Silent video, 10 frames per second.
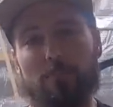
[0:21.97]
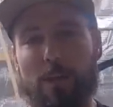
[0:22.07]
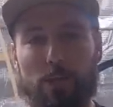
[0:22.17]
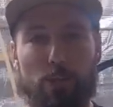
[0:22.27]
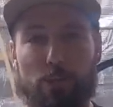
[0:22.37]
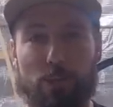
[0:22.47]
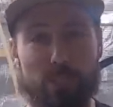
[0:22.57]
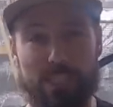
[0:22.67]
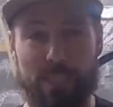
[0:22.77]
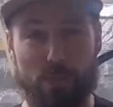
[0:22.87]
make sure there's no
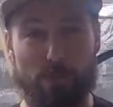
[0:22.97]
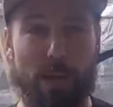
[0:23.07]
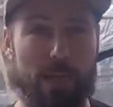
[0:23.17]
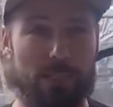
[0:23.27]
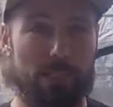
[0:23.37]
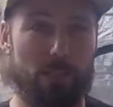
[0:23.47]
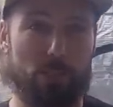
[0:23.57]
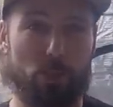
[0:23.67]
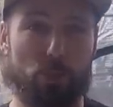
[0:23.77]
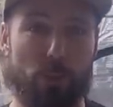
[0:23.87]
disease or pests, and
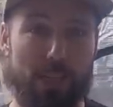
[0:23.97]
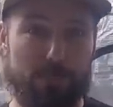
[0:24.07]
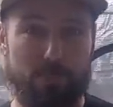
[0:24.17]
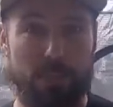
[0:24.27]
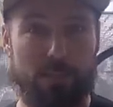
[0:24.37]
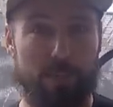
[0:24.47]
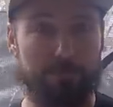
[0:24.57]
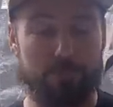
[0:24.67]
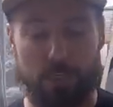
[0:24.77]
also transplant them.